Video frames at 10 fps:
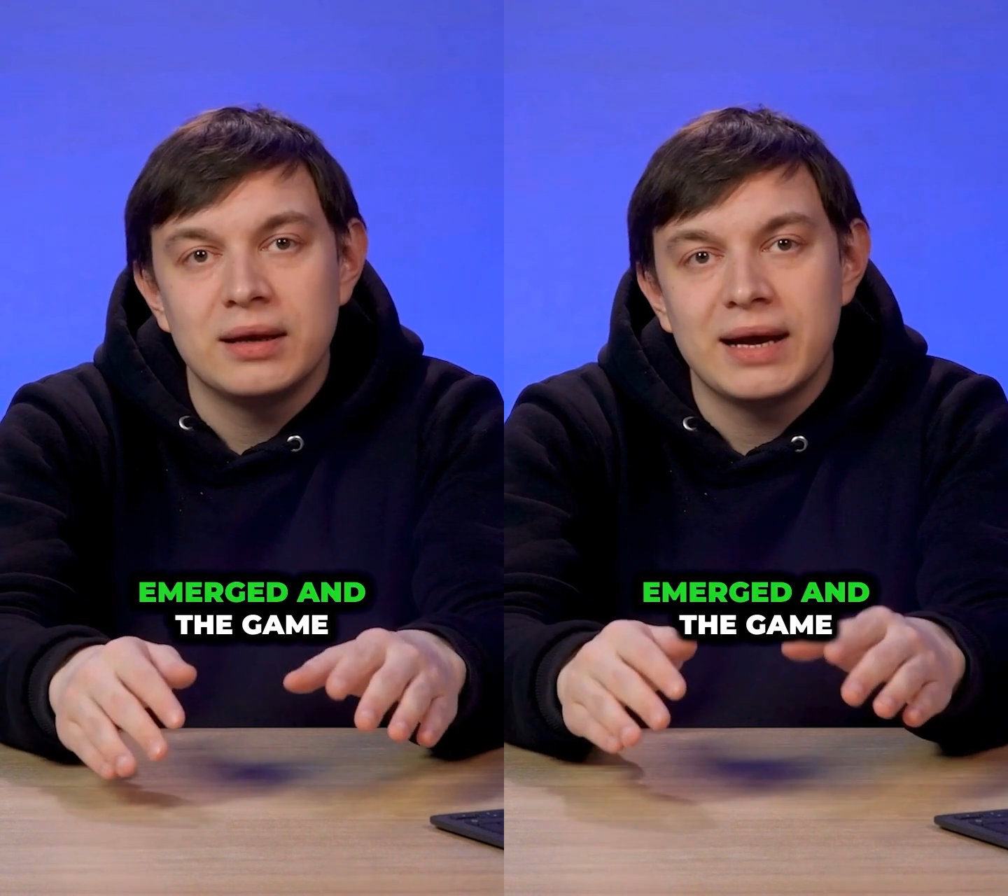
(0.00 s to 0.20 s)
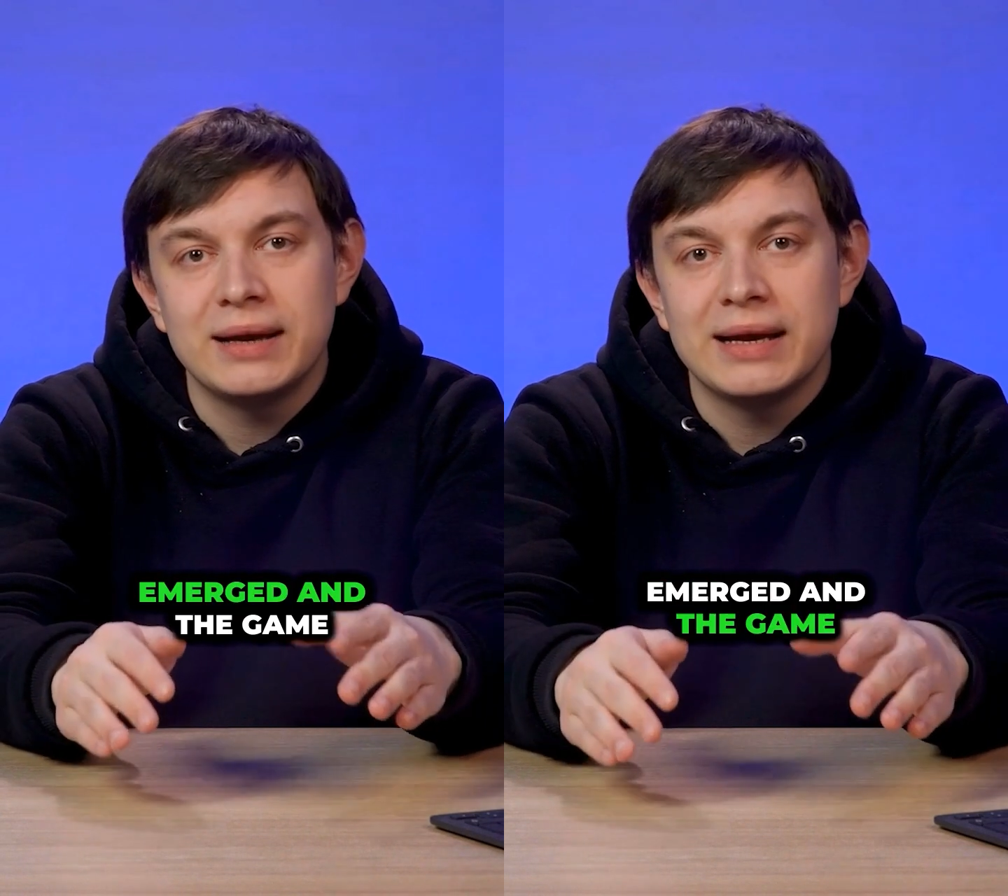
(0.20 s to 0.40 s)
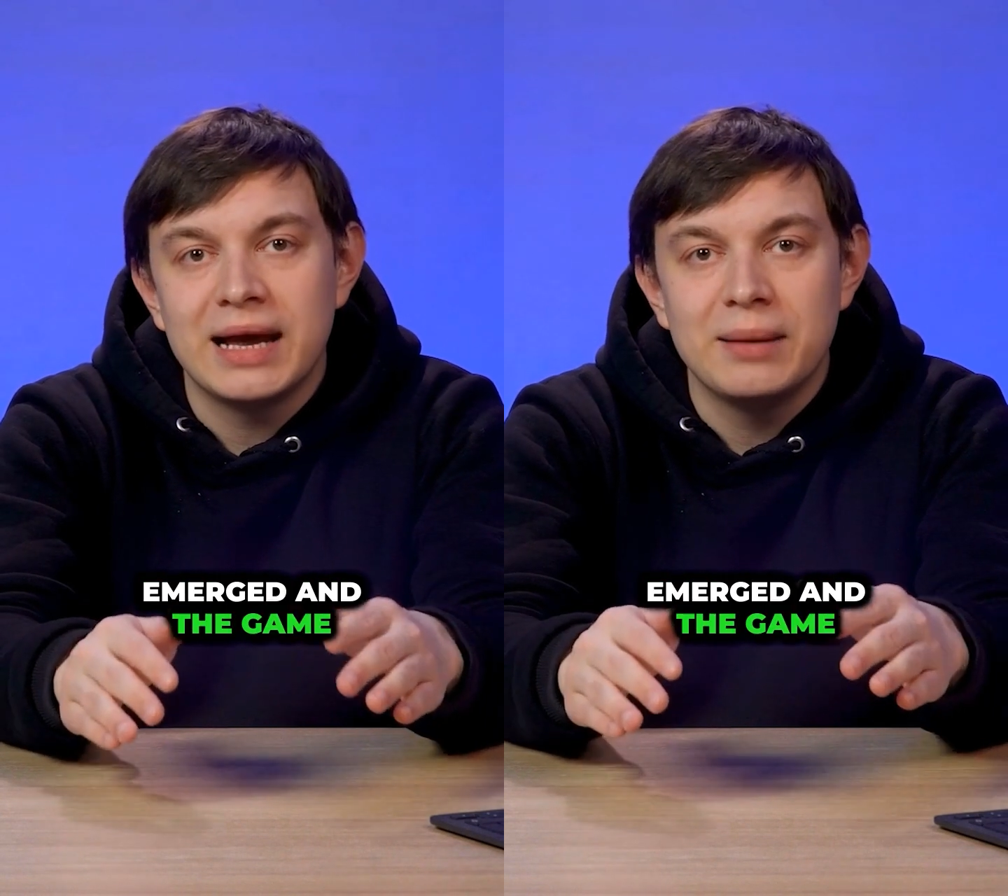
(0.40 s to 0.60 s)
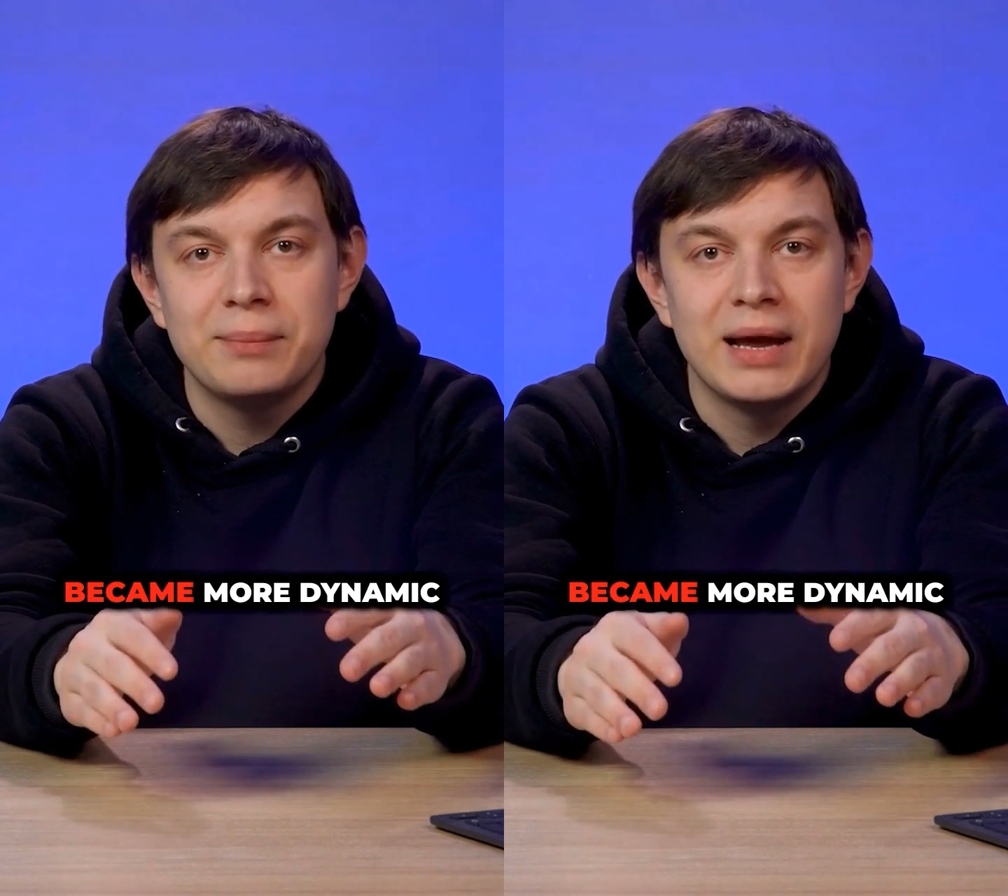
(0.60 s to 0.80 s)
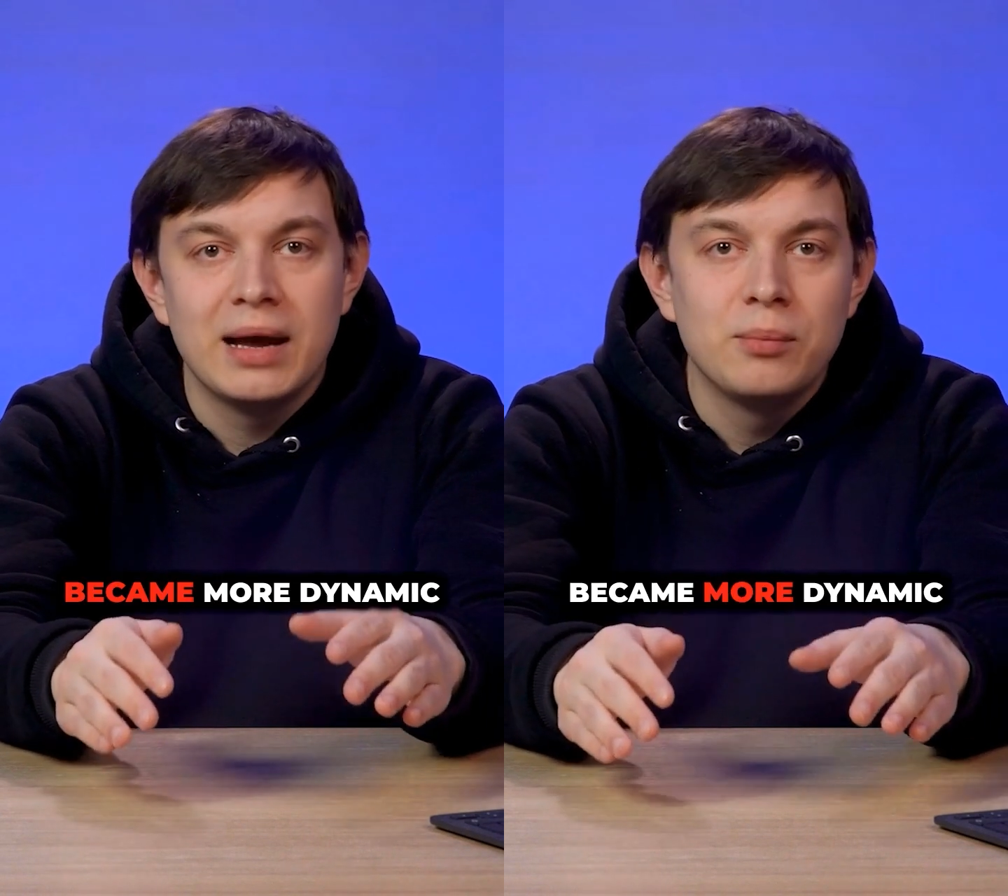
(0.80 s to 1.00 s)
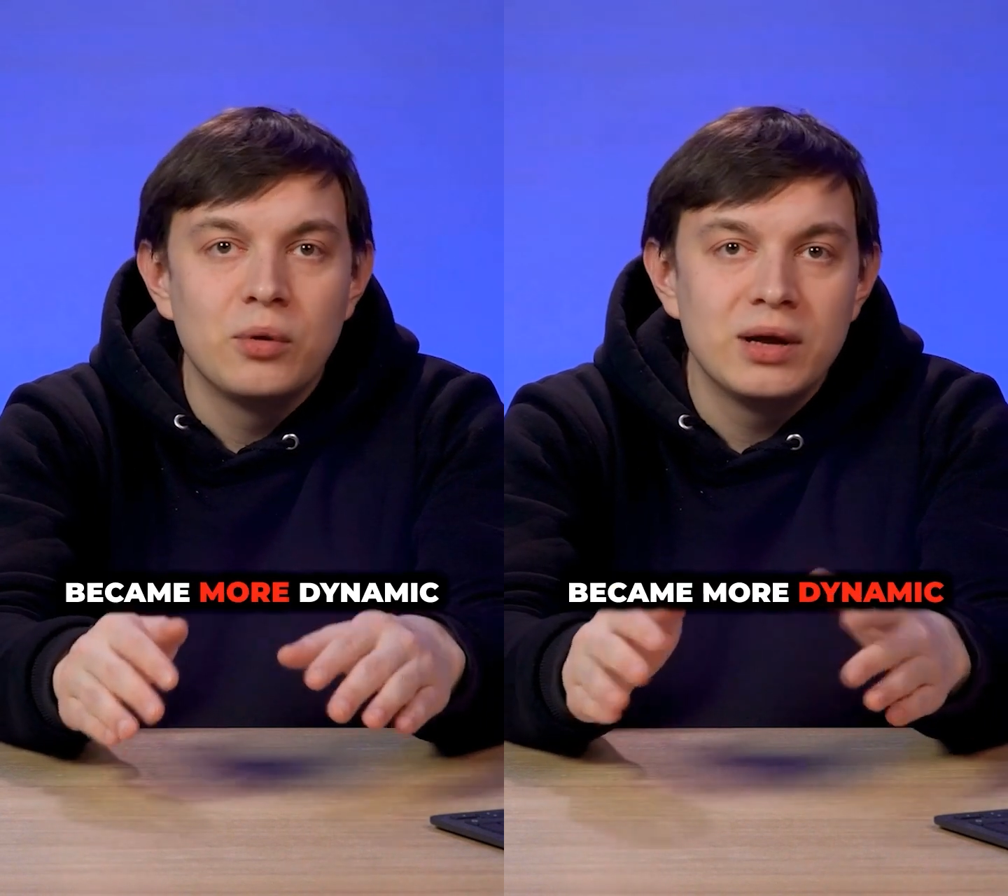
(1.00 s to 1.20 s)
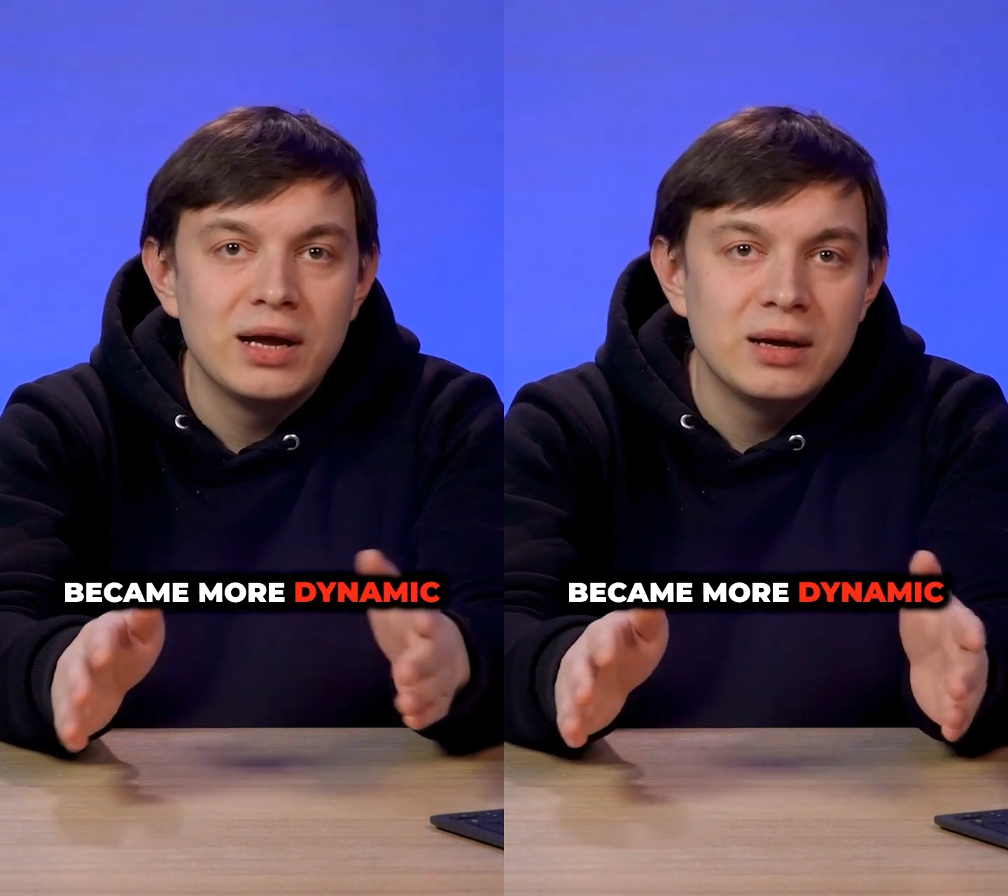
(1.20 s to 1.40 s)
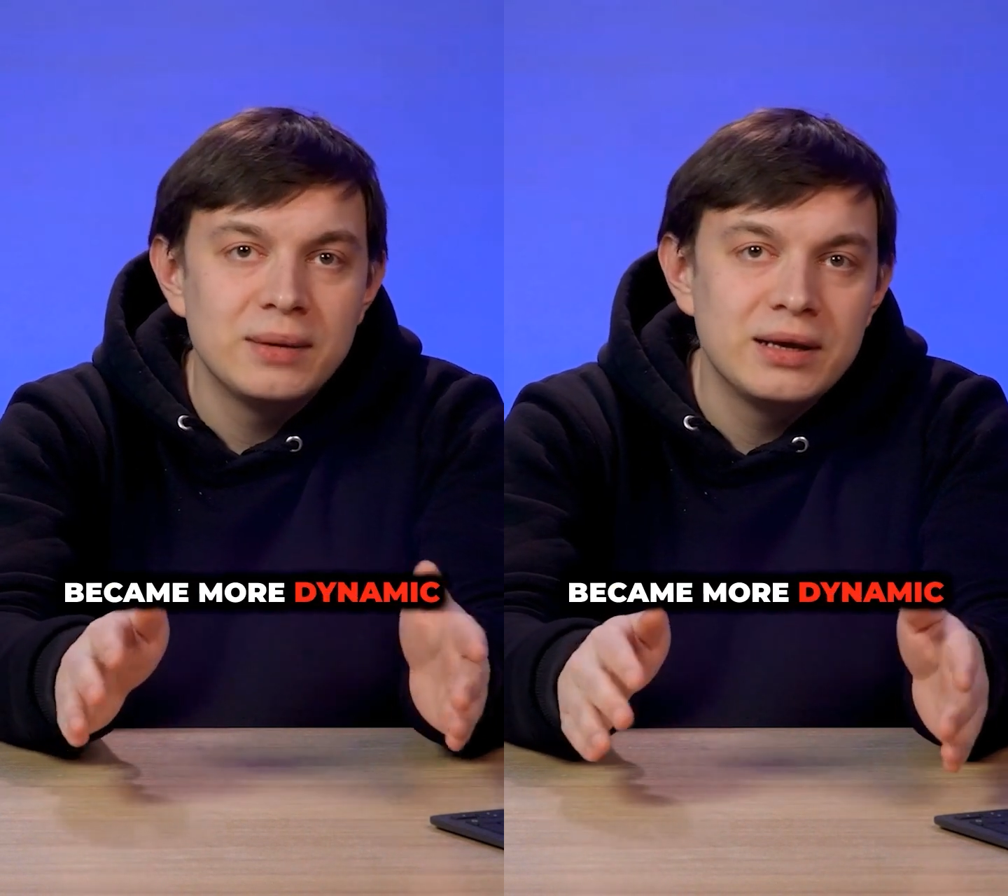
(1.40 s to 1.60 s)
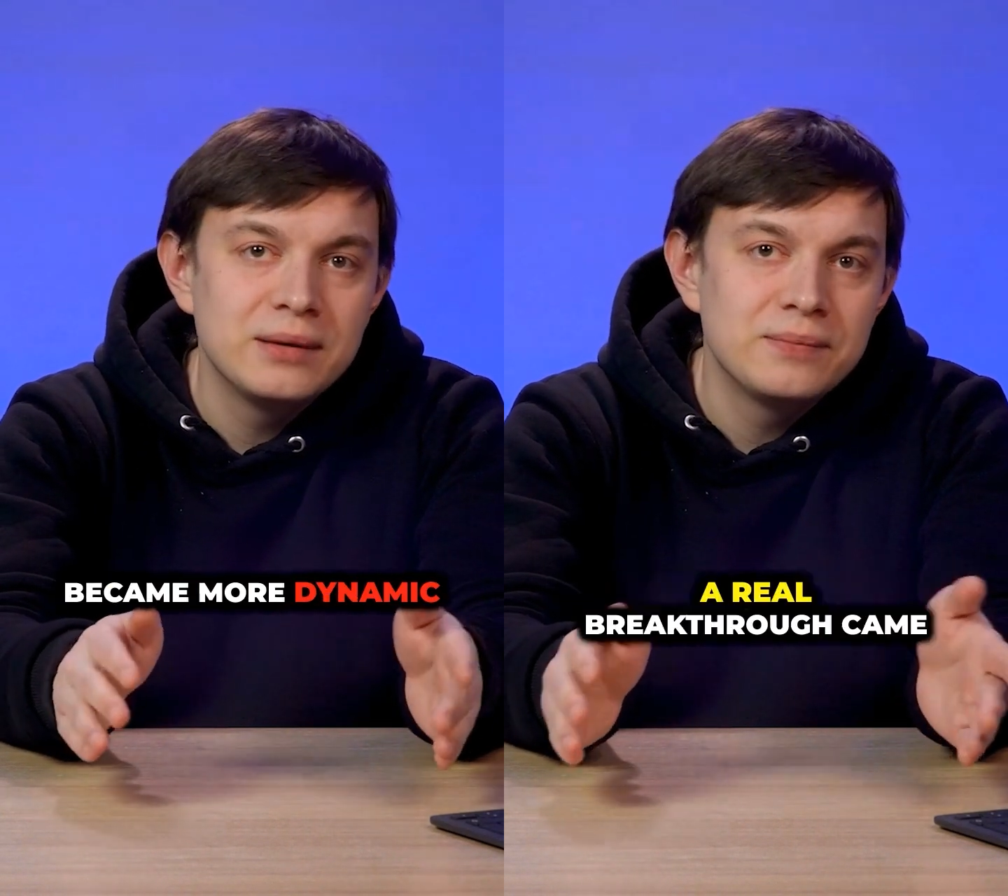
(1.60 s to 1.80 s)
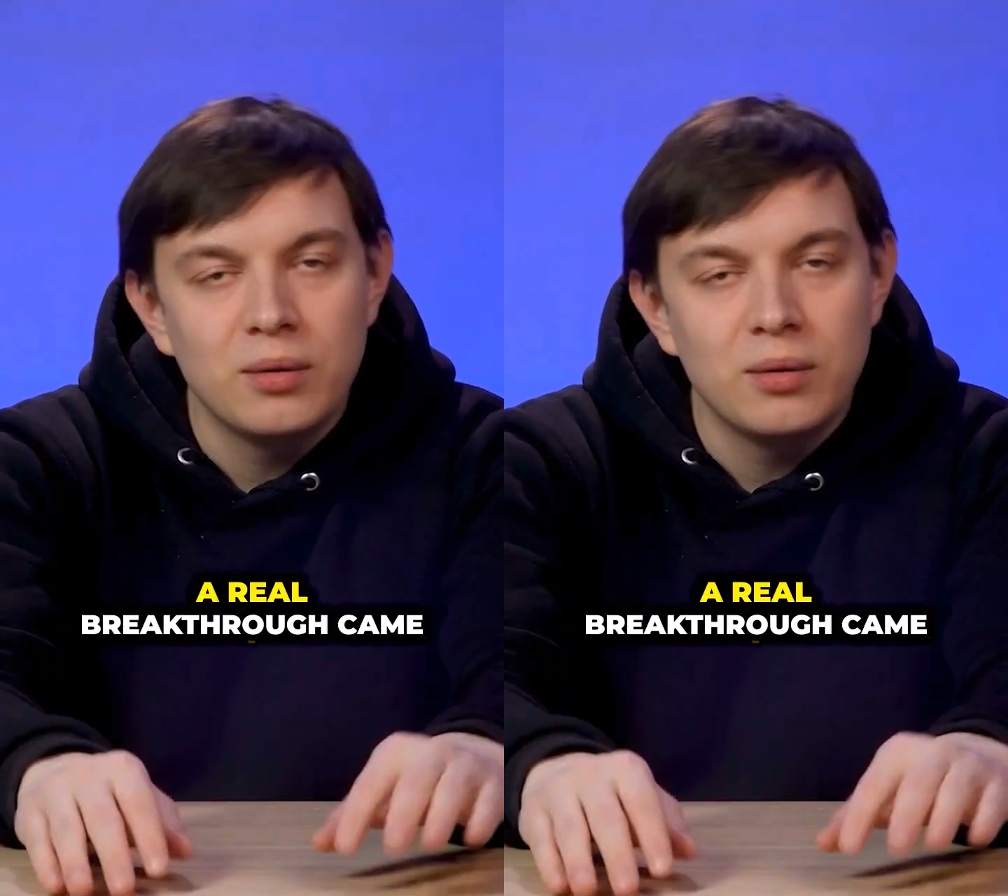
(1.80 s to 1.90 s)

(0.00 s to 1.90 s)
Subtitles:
and the game became more dynamic.